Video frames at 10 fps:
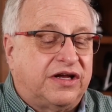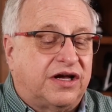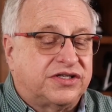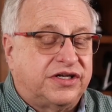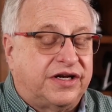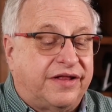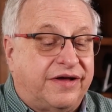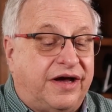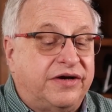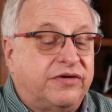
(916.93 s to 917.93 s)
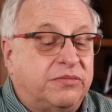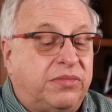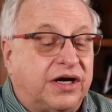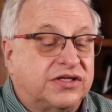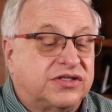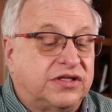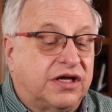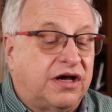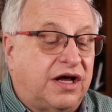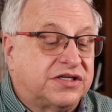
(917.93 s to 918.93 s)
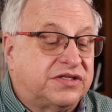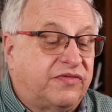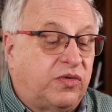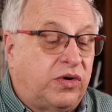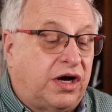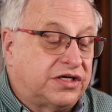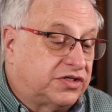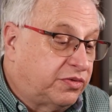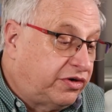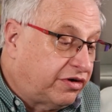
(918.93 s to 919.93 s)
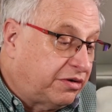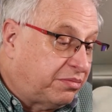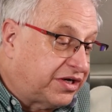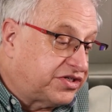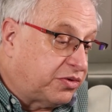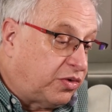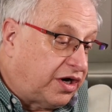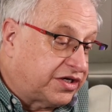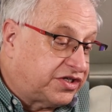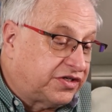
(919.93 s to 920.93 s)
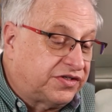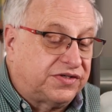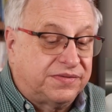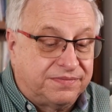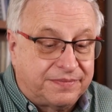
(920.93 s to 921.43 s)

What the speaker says: costs you another $100 in the cost of a watch. So when you're into budget watches,